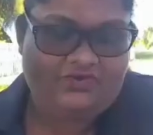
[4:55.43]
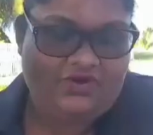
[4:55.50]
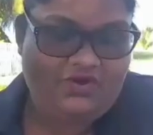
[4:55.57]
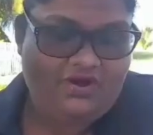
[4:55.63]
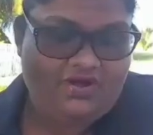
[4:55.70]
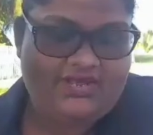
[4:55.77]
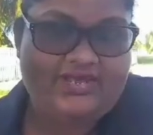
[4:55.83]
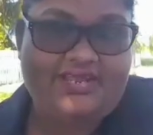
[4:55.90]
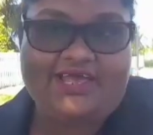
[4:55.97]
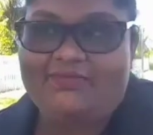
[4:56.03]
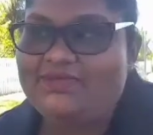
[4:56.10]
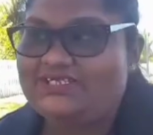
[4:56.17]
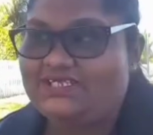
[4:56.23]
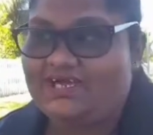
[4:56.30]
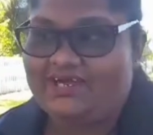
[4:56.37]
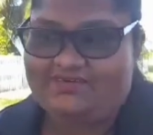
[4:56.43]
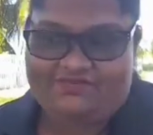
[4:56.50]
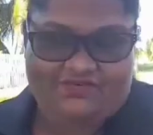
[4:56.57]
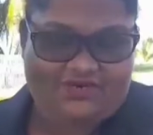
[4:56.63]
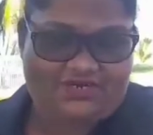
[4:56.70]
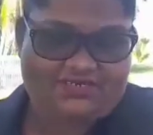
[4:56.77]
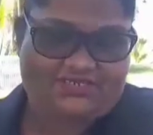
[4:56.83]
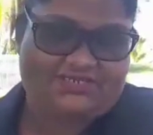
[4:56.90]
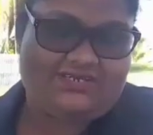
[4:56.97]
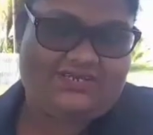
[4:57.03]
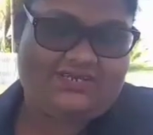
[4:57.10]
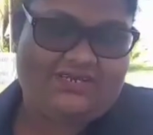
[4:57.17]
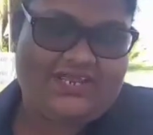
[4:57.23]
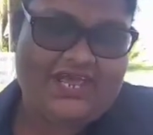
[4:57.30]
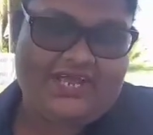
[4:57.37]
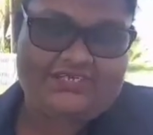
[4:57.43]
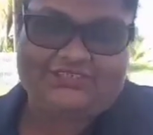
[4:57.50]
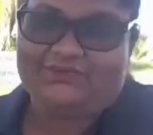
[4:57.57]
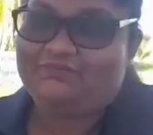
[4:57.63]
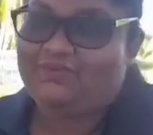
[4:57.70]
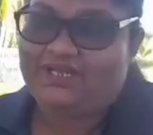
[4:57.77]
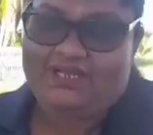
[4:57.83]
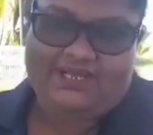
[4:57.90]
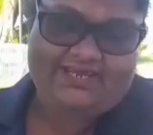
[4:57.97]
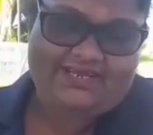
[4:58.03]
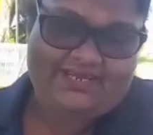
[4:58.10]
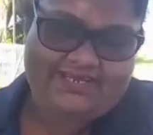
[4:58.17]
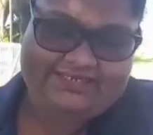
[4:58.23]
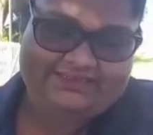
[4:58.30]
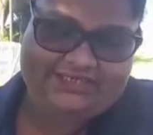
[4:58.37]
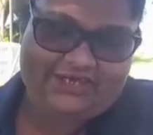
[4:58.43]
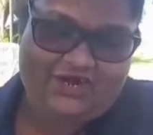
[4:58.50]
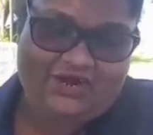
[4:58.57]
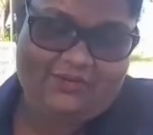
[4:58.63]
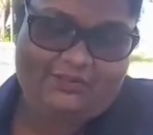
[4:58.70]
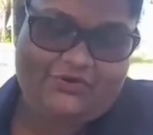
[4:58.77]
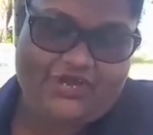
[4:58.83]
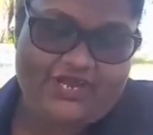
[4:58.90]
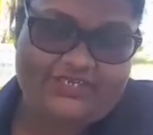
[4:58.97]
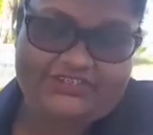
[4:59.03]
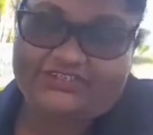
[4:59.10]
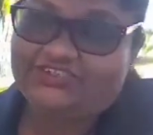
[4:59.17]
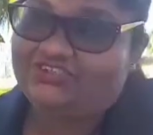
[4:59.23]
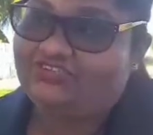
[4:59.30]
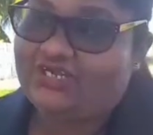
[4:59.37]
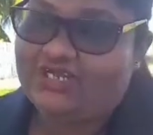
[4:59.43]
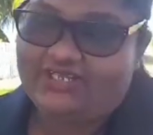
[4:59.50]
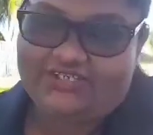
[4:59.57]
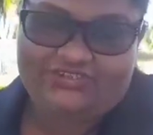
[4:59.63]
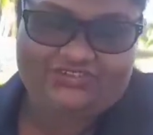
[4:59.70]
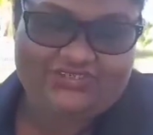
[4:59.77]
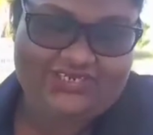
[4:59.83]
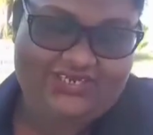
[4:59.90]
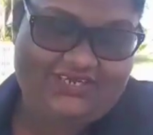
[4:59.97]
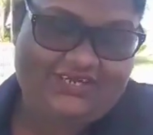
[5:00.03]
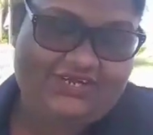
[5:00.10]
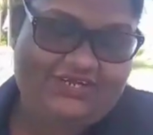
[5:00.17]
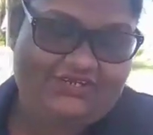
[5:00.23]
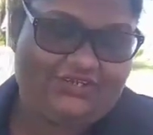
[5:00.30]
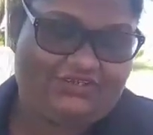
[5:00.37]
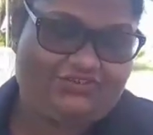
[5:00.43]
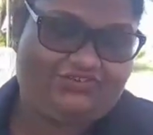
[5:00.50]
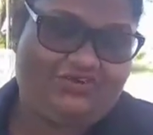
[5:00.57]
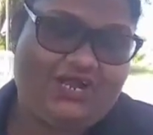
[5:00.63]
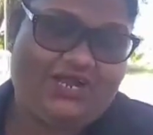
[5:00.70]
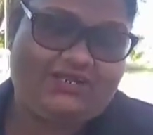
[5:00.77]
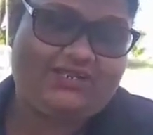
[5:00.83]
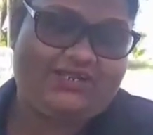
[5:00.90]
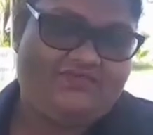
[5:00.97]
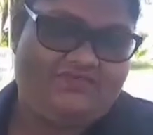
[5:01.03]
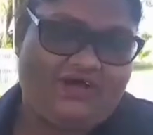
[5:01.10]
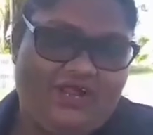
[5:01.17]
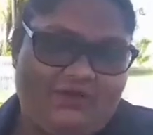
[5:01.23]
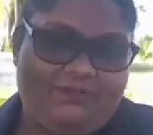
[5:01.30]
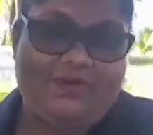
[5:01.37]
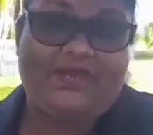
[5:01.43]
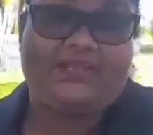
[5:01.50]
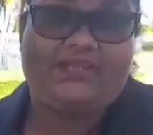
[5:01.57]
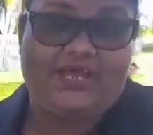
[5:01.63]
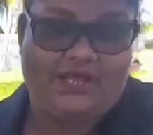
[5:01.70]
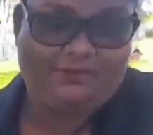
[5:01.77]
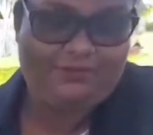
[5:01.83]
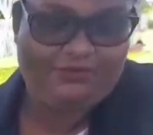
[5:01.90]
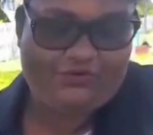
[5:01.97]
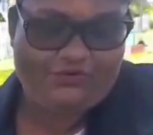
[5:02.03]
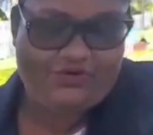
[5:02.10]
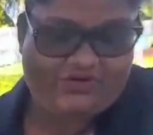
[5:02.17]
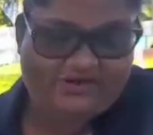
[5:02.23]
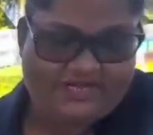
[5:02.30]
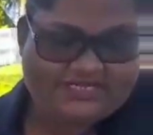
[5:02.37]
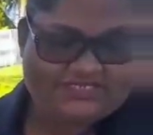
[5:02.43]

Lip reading: Okay, let me start first. The action plan is a comprehensive strategy to track the development and progress